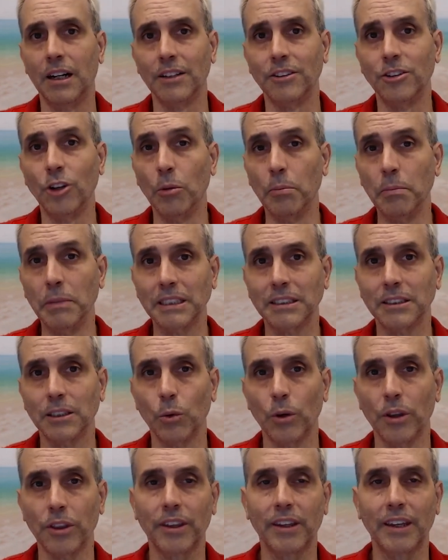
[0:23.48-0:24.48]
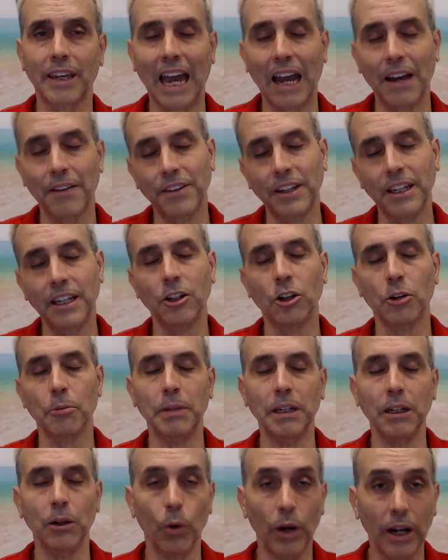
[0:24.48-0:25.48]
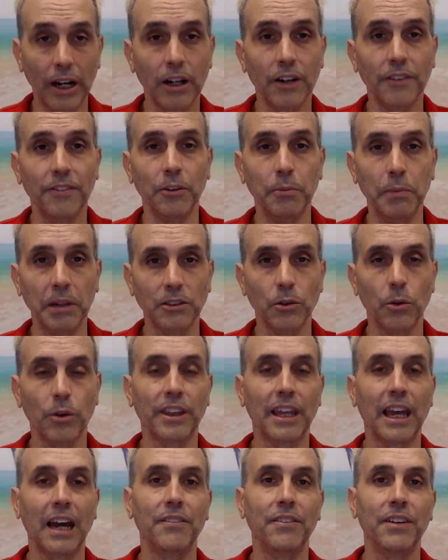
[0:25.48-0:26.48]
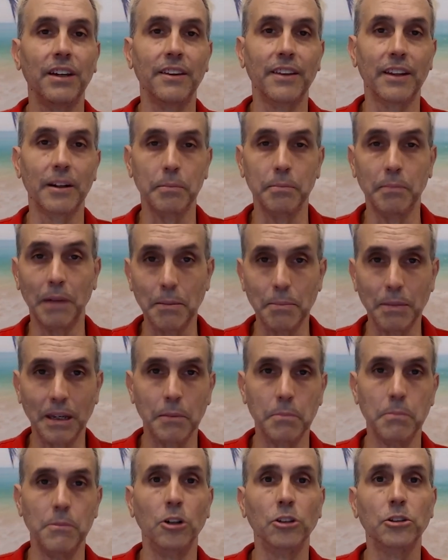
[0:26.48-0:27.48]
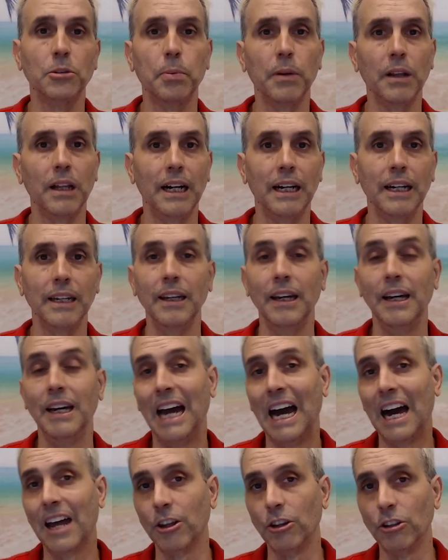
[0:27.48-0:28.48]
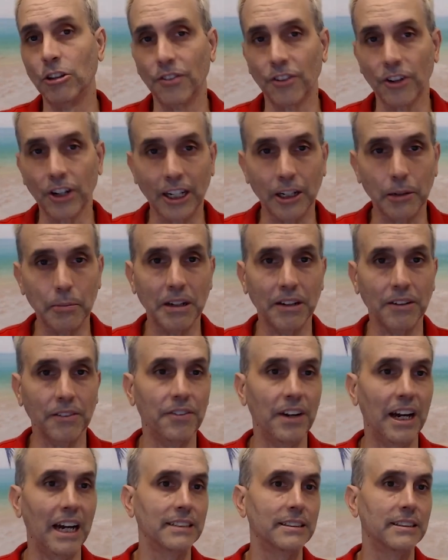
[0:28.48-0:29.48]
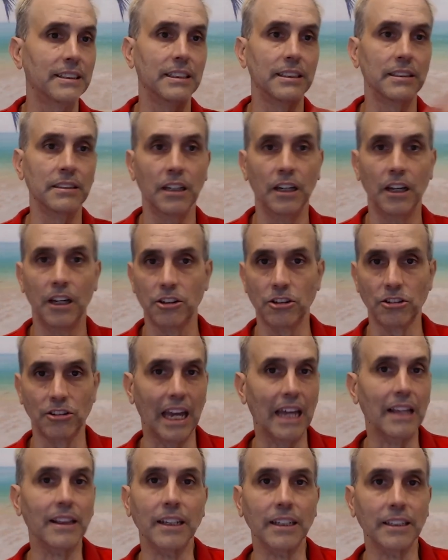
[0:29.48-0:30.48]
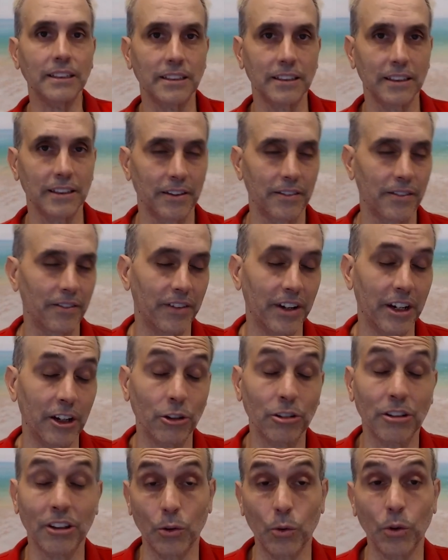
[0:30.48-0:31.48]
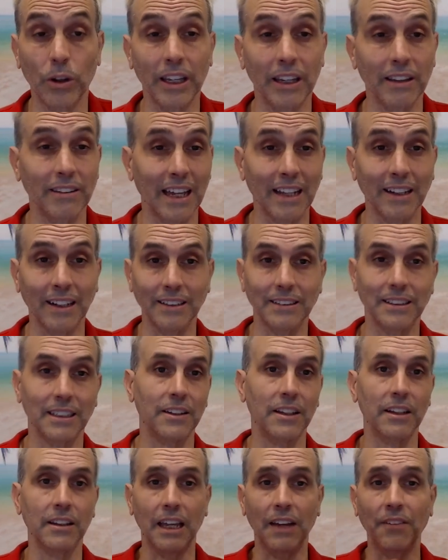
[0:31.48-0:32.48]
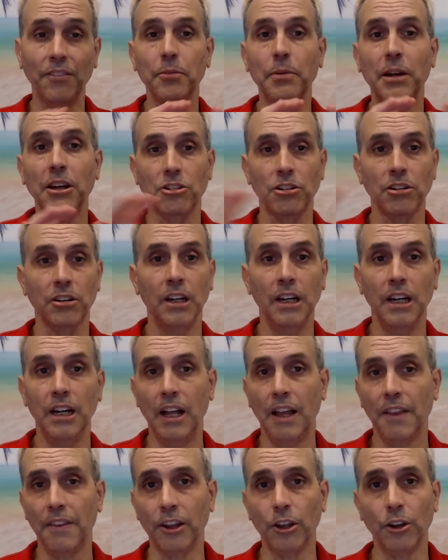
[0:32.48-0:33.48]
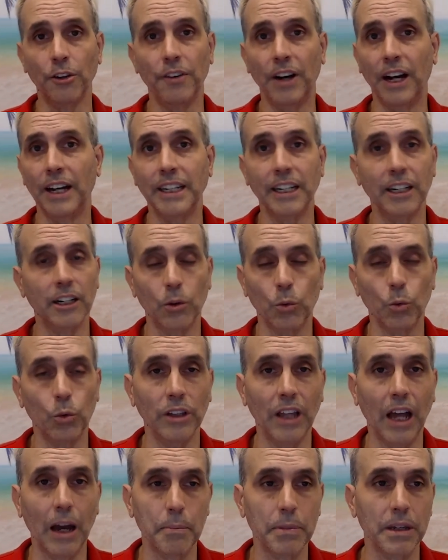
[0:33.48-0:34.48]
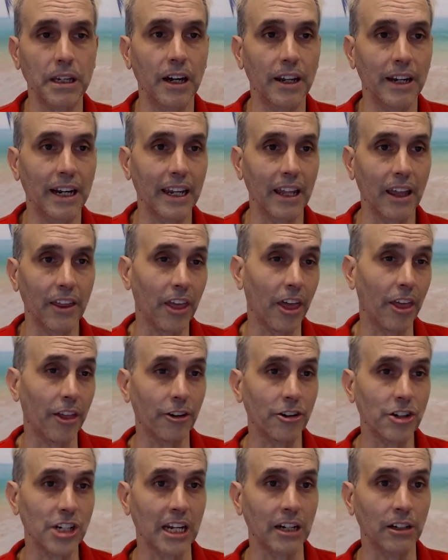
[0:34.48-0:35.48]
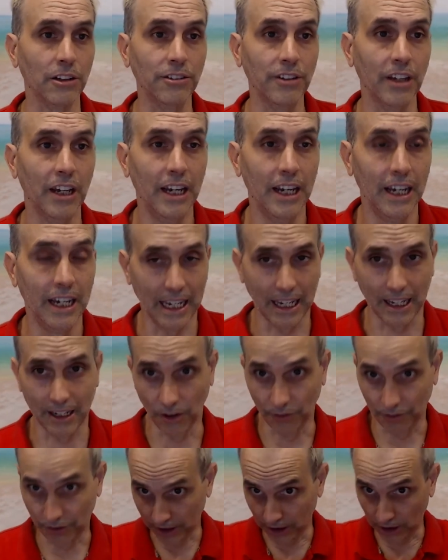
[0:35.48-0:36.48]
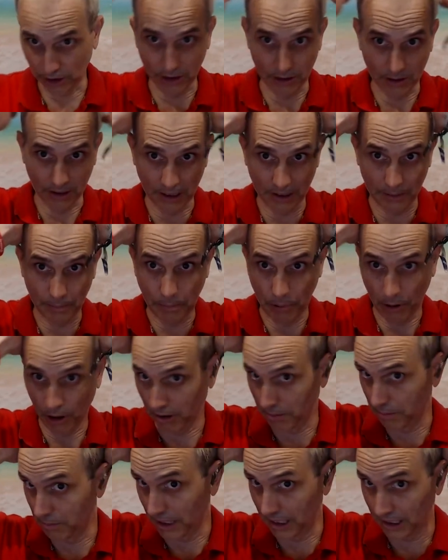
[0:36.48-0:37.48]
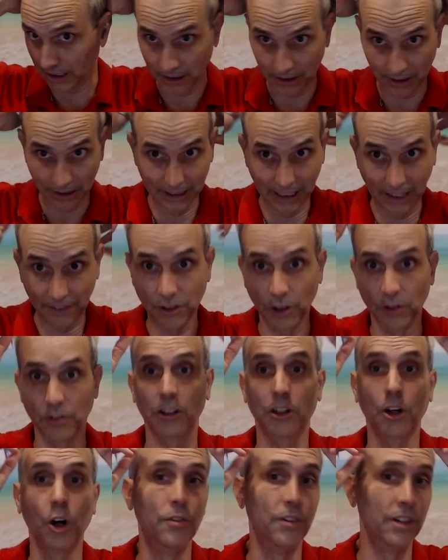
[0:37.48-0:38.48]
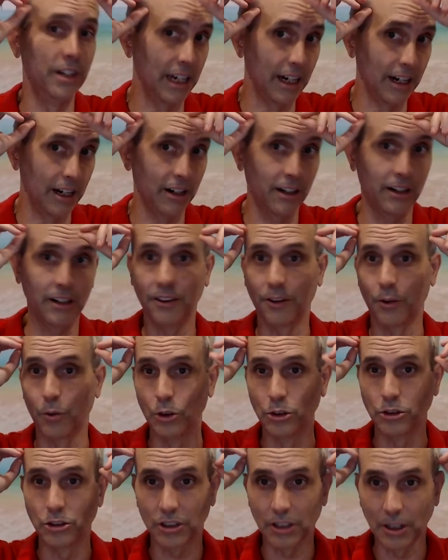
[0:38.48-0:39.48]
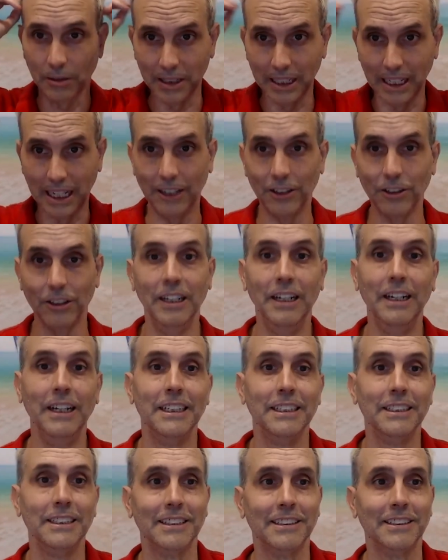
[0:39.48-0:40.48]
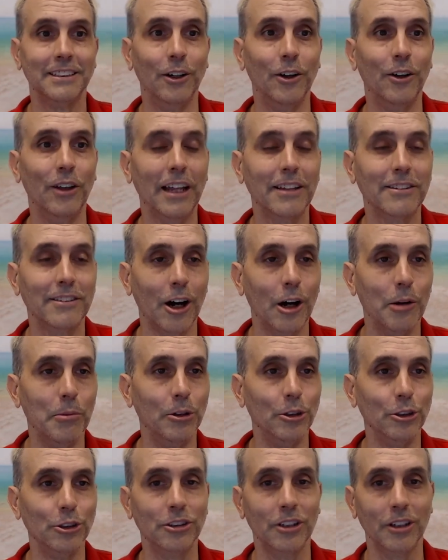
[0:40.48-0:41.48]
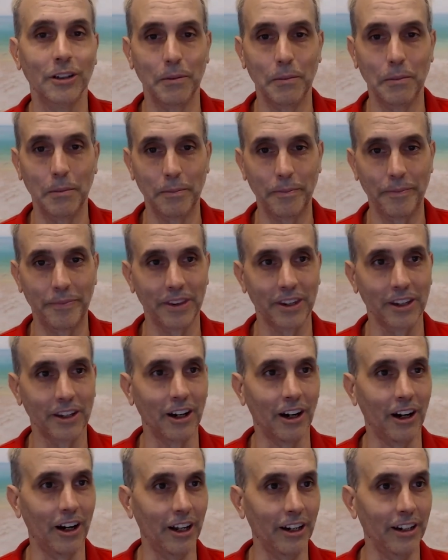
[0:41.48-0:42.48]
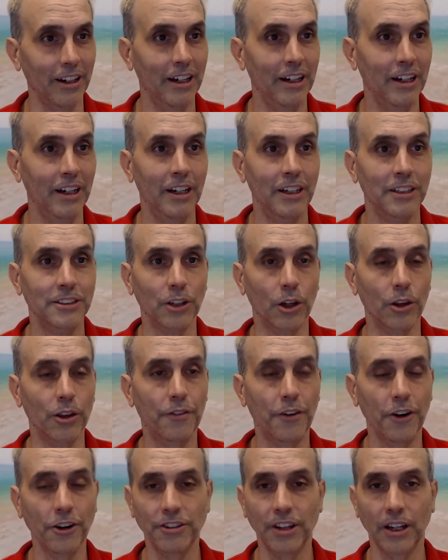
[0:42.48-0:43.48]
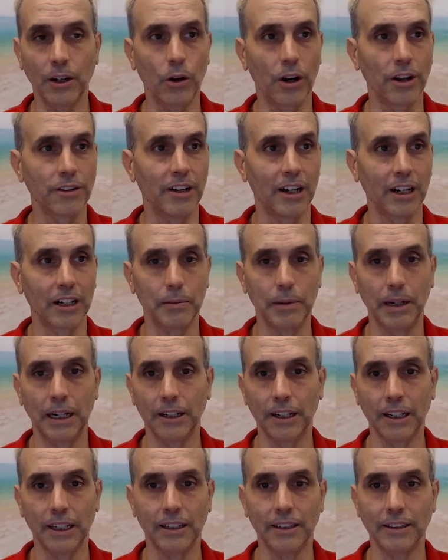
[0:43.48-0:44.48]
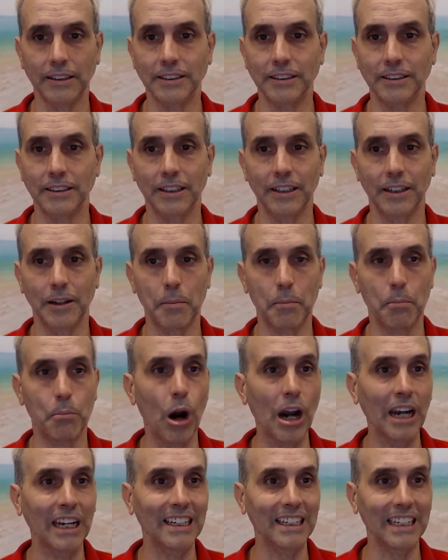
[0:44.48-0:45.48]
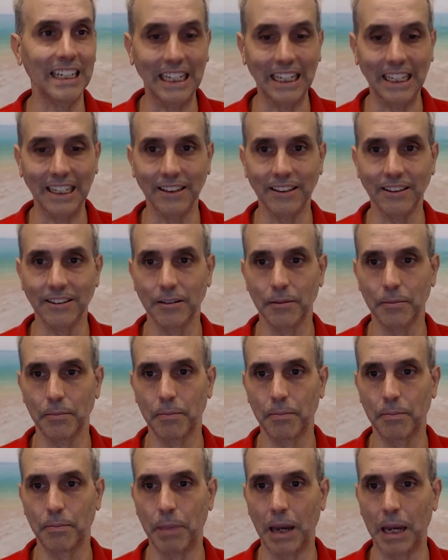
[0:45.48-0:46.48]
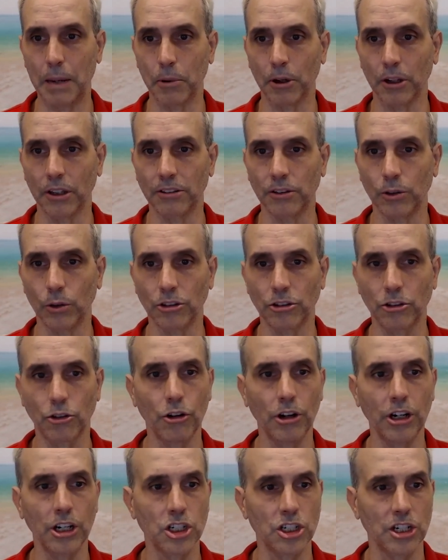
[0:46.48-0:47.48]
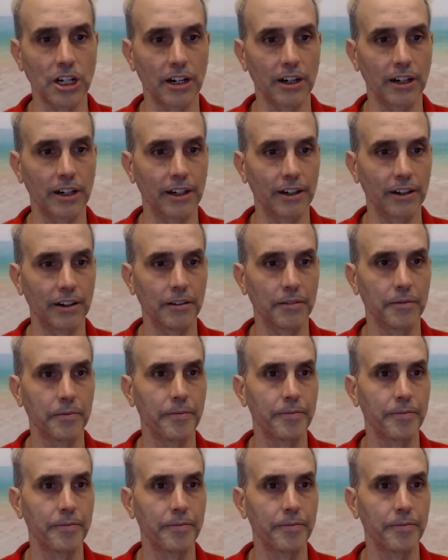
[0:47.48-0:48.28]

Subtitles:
don't mix it with caffeine or be aware if you mix it with caffeine that it might get multiplied, how to use it for intermittent fasting, just endless videos because it really is endless. And the information that you'll find here will not be on any of the other channels. And hopefully you can pardon my leftover COVID hair. The roots are coming out. So that's almost gone. So the first thing I want to talk about is Brendan Egan's paper. Let's do a screen share here.